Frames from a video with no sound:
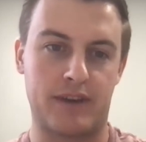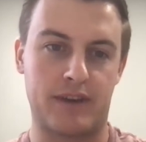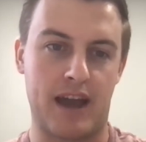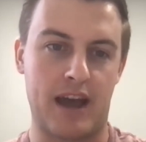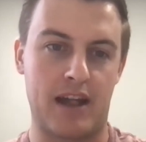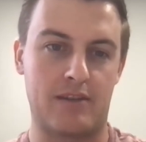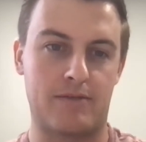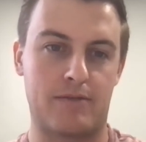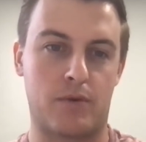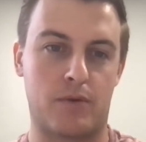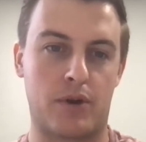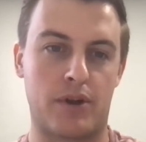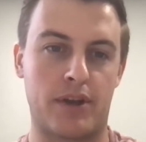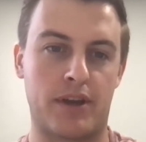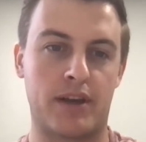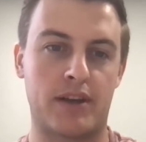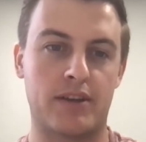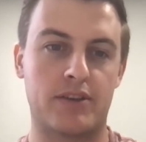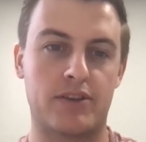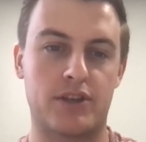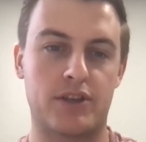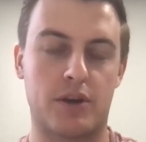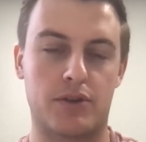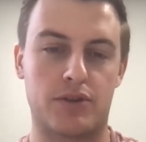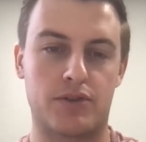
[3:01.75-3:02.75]
of California.
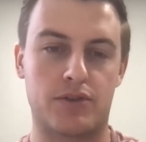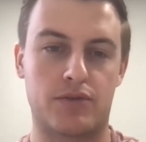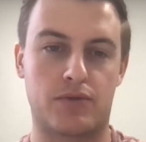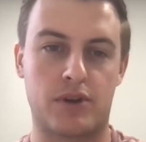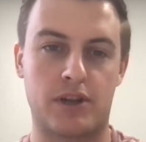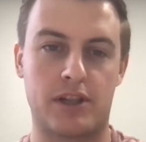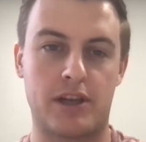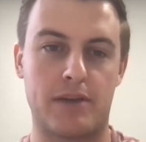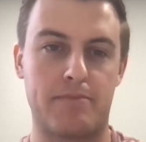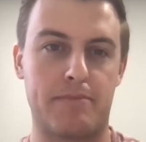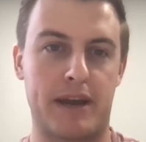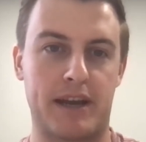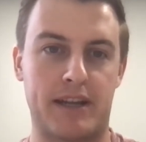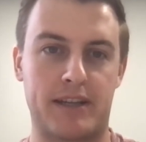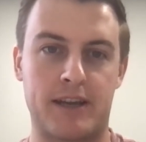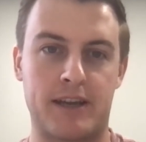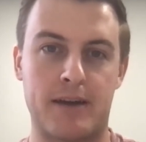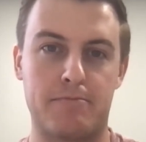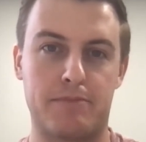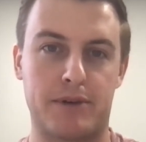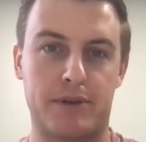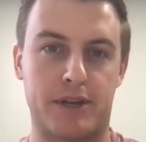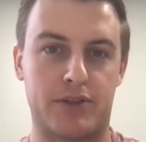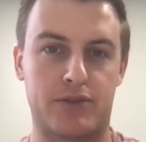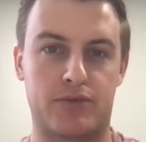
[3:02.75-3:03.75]
So it's really picked
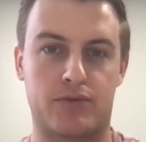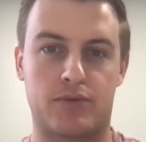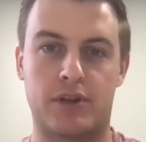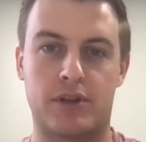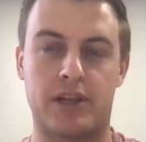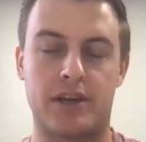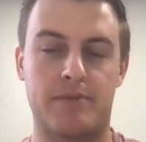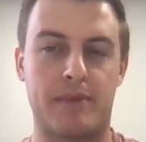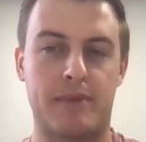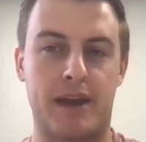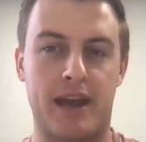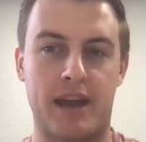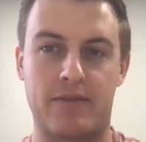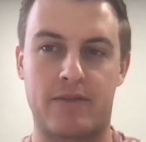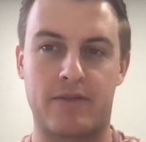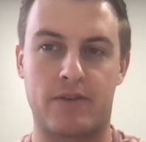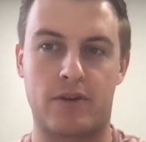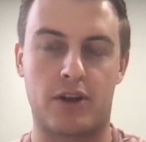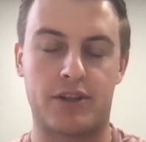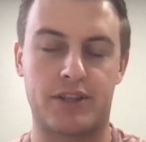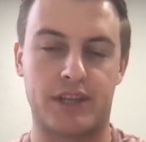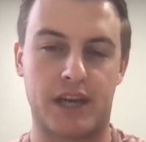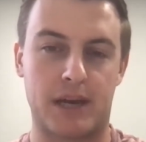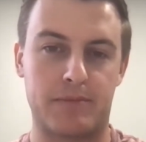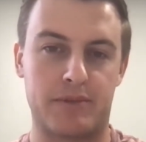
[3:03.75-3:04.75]
up, but it's really made for
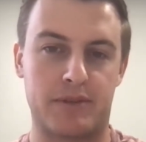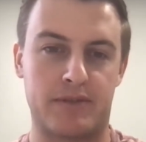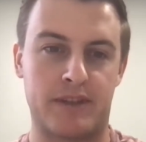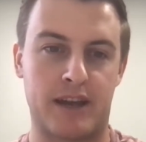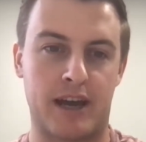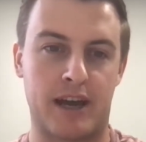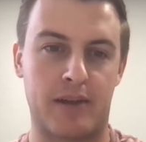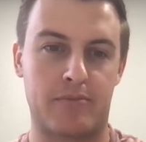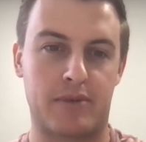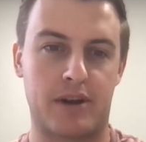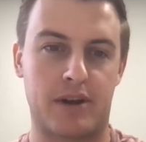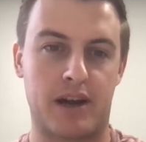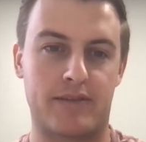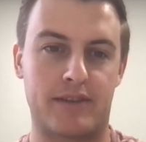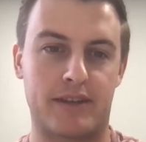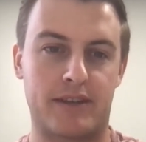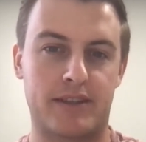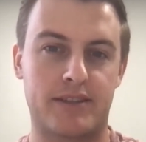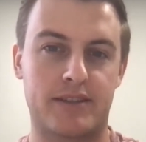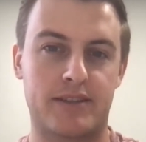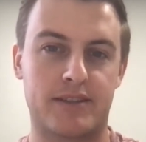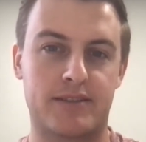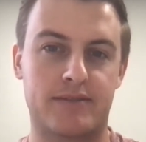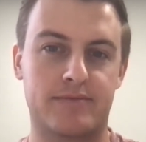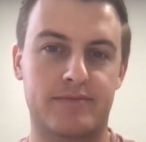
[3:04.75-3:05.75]
all types of
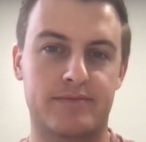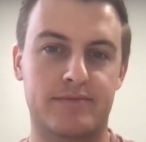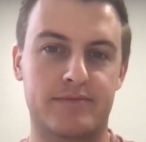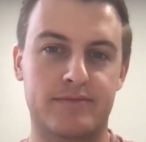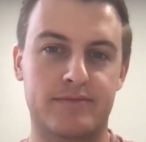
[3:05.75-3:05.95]
nonprofits.